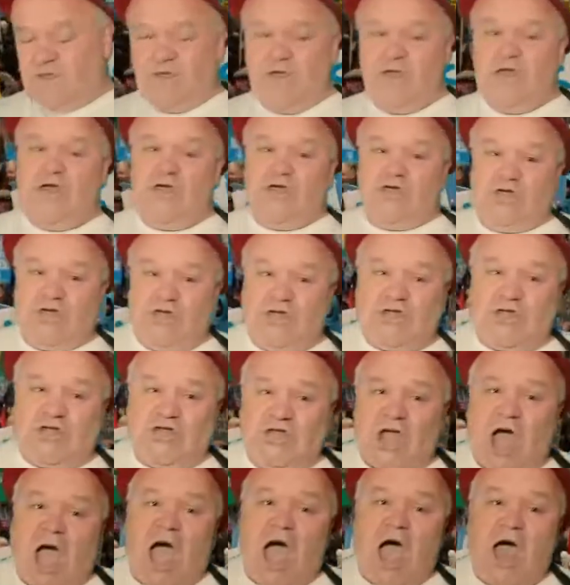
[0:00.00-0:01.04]
She's
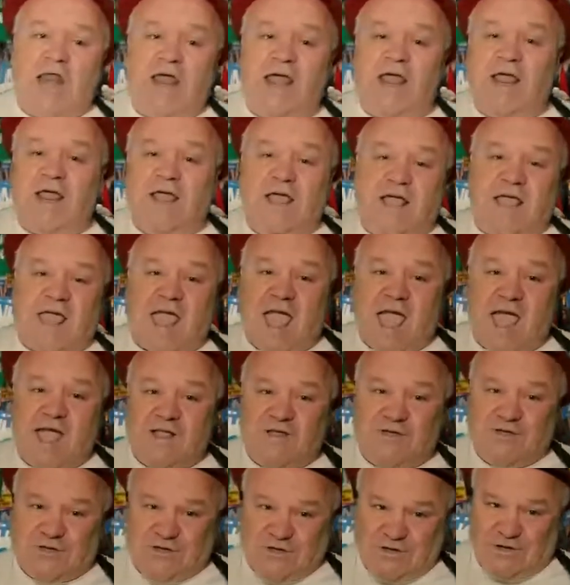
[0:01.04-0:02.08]
starting again.
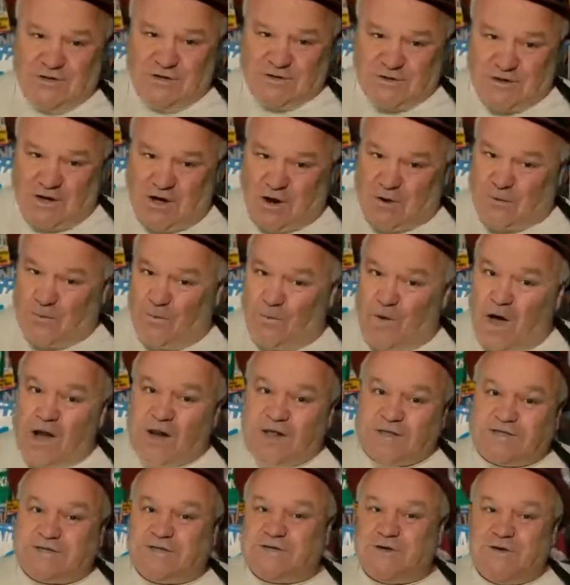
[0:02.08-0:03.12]
She's got one
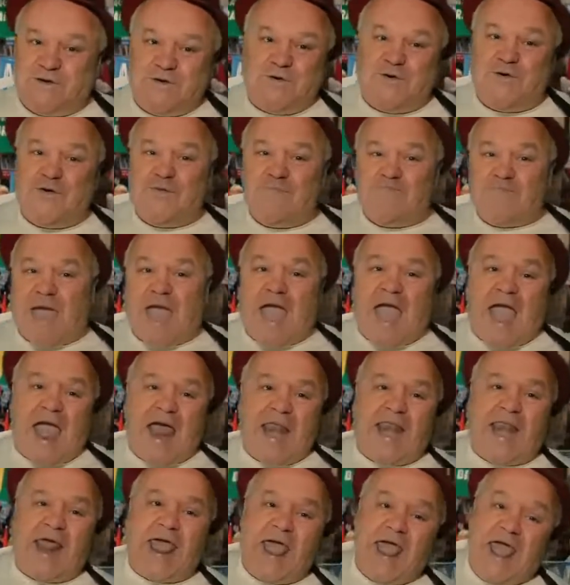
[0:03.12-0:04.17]
or two
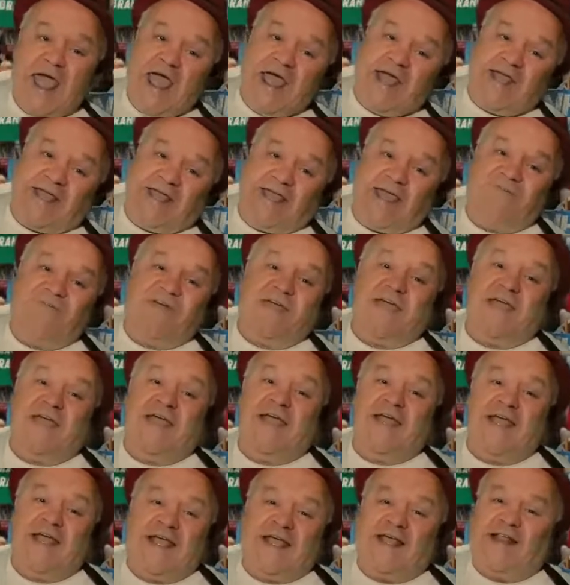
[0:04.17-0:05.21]
men,
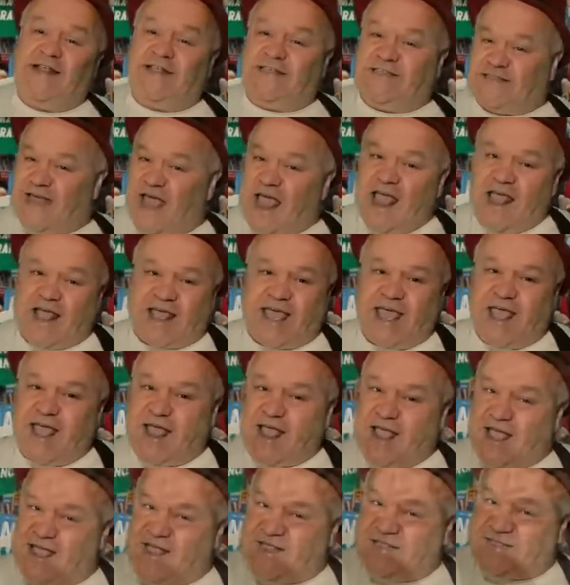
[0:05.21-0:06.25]
giving and taking and